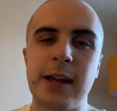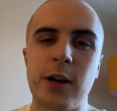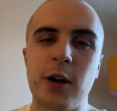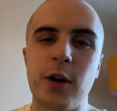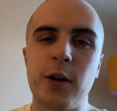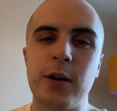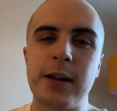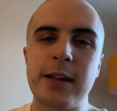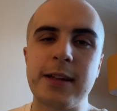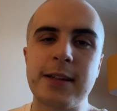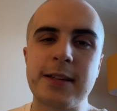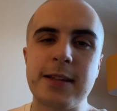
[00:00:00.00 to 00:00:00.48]

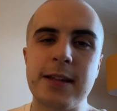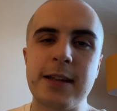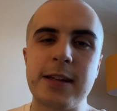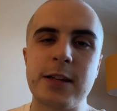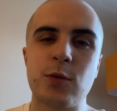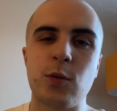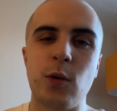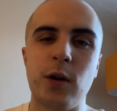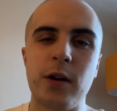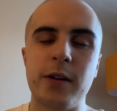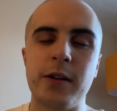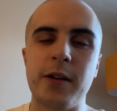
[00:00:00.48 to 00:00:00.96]
going into
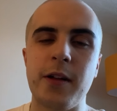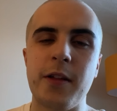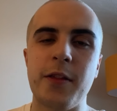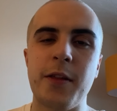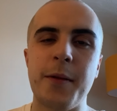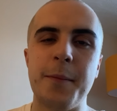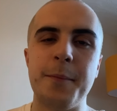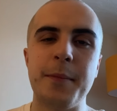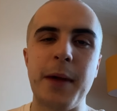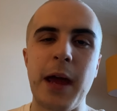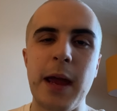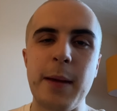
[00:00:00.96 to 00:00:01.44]
this one
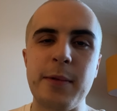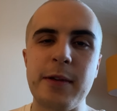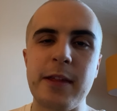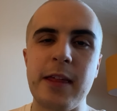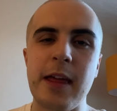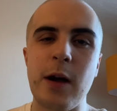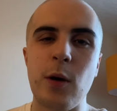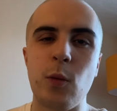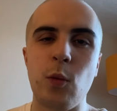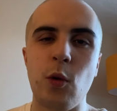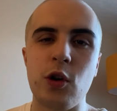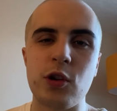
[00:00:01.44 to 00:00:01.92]
than maybe
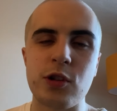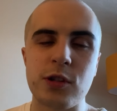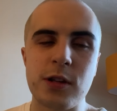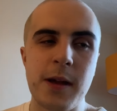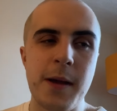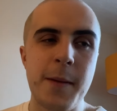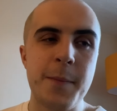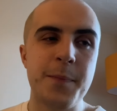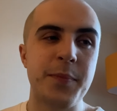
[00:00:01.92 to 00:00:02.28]
there was